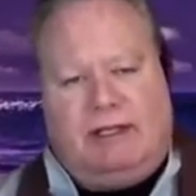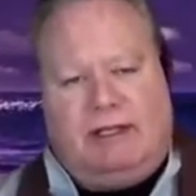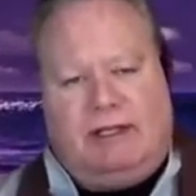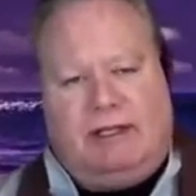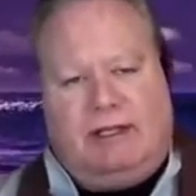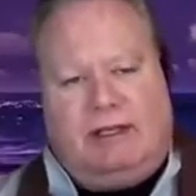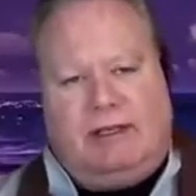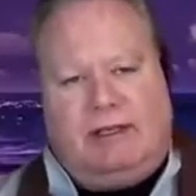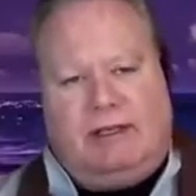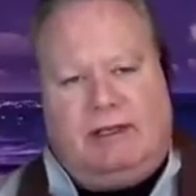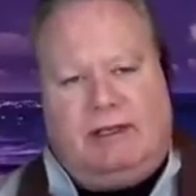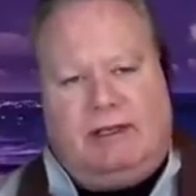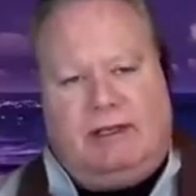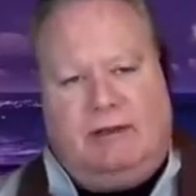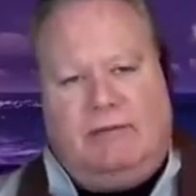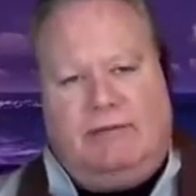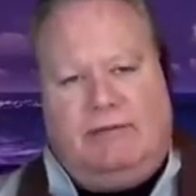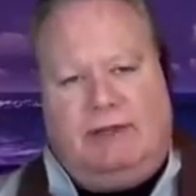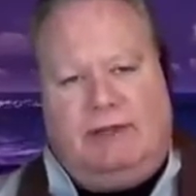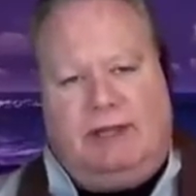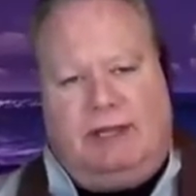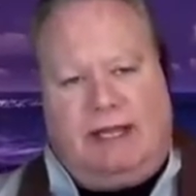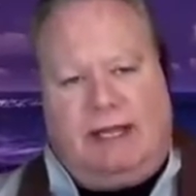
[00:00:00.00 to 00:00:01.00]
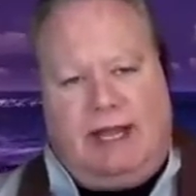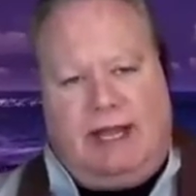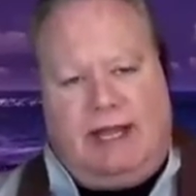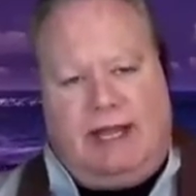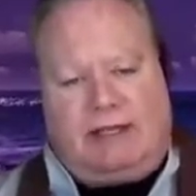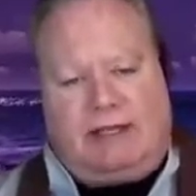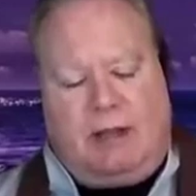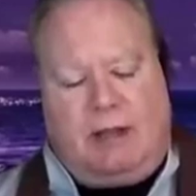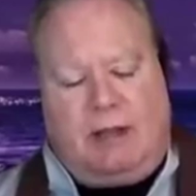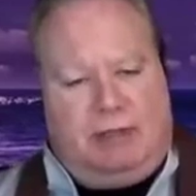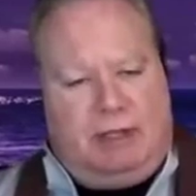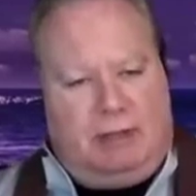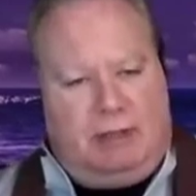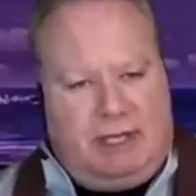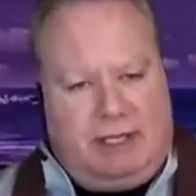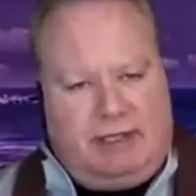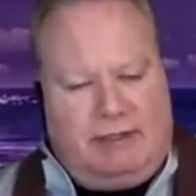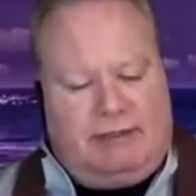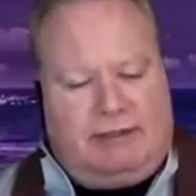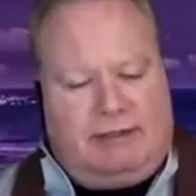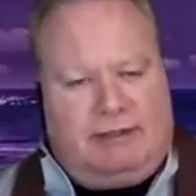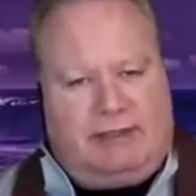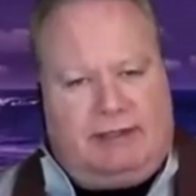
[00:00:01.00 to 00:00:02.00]
Over the last couple of months, the
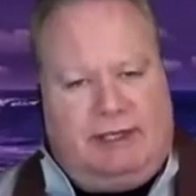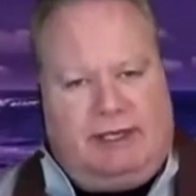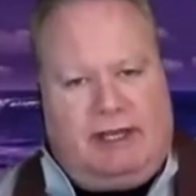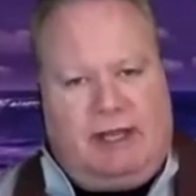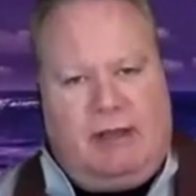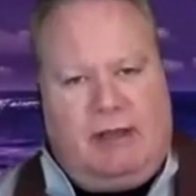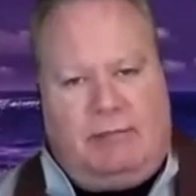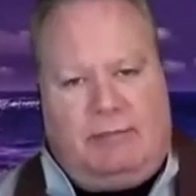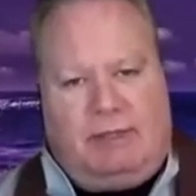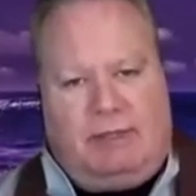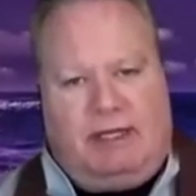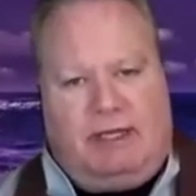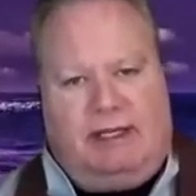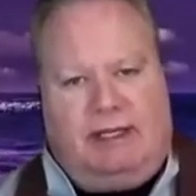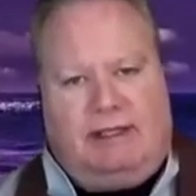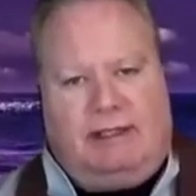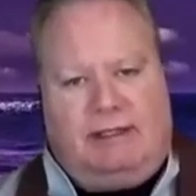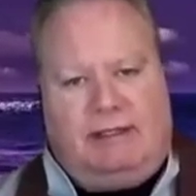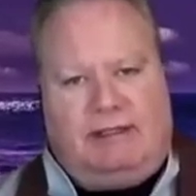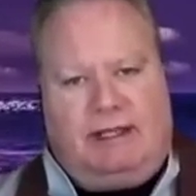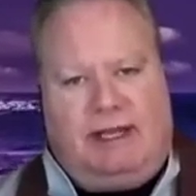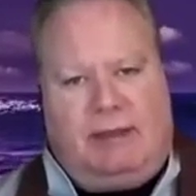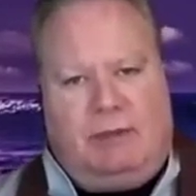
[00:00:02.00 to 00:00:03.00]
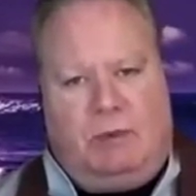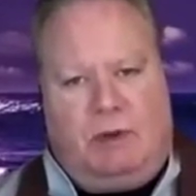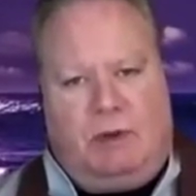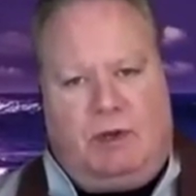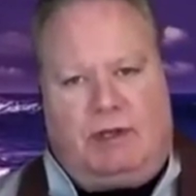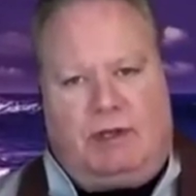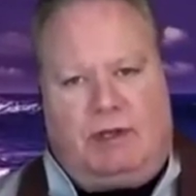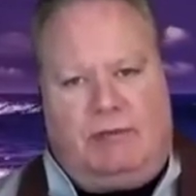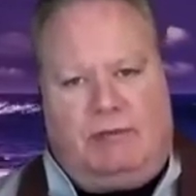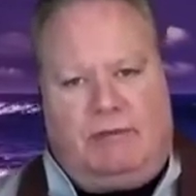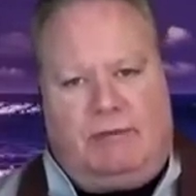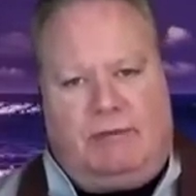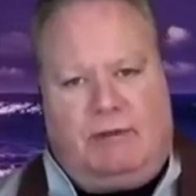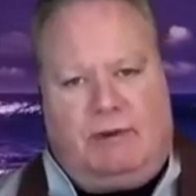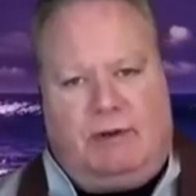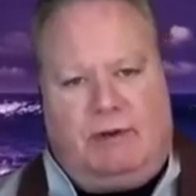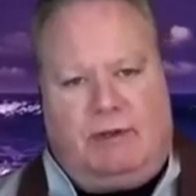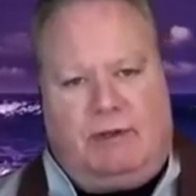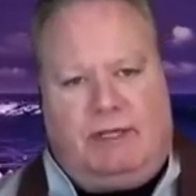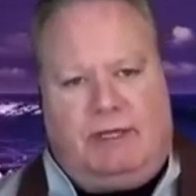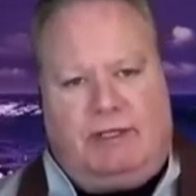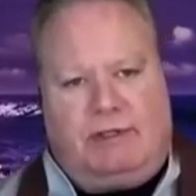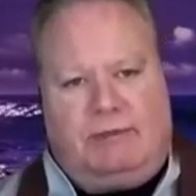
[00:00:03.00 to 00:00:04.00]
company that I've been working for
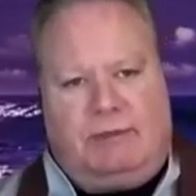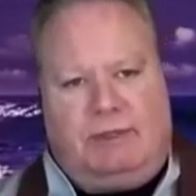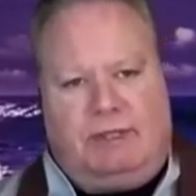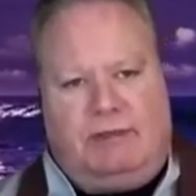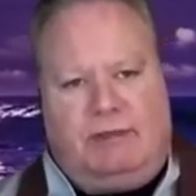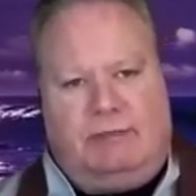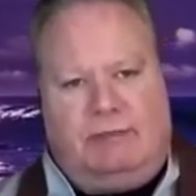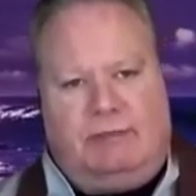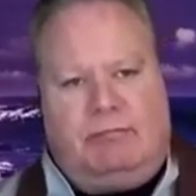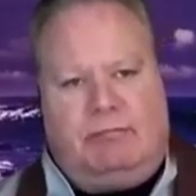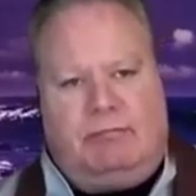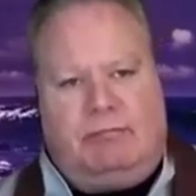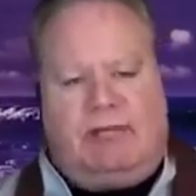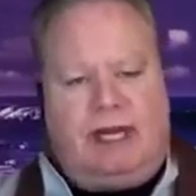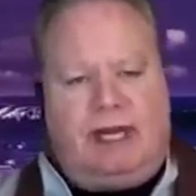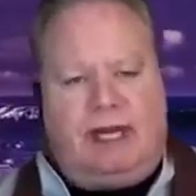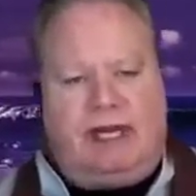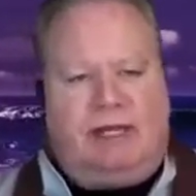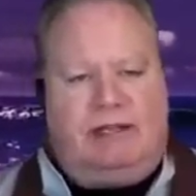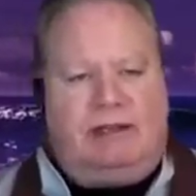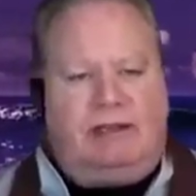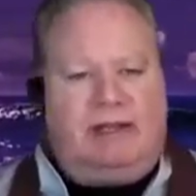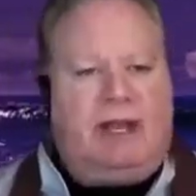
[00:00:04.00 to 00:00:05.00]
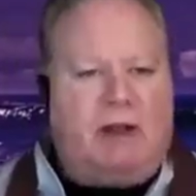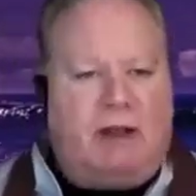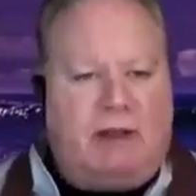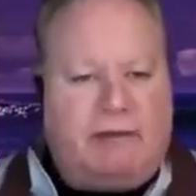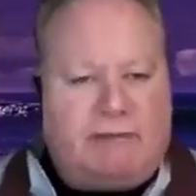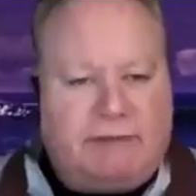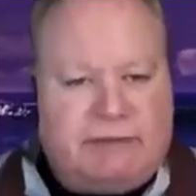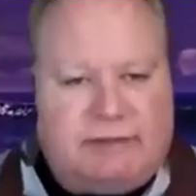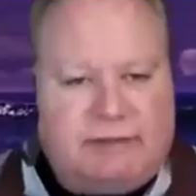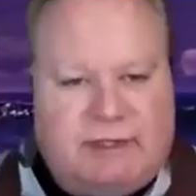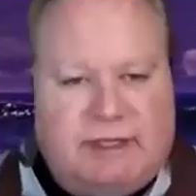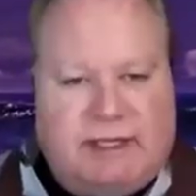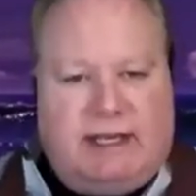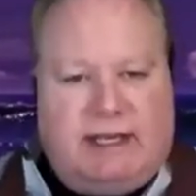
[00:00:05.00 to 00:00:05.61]
has been planning layoffs,